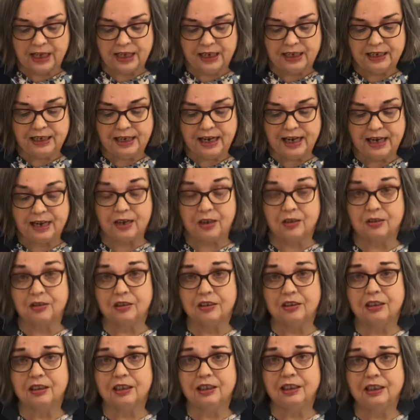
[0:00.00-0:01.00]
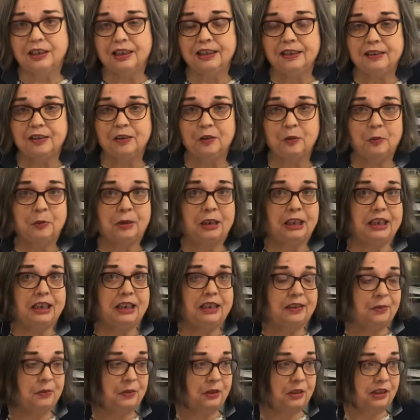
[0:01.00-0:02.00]
Now, this is what
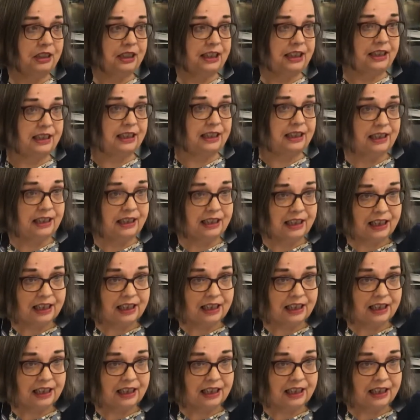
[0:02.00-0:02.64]
Israel did.